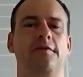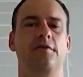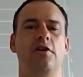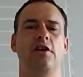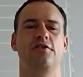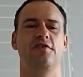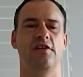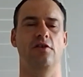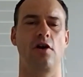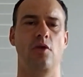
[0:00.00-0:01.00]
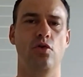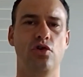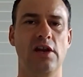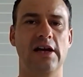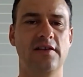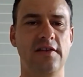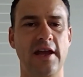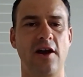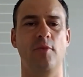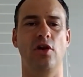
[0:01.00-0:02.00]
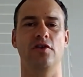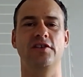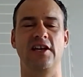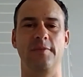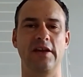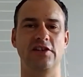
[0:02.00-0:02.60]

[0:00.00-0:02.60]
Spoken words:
Very interesting. All right. Well, good luck to the Yarramalong team there.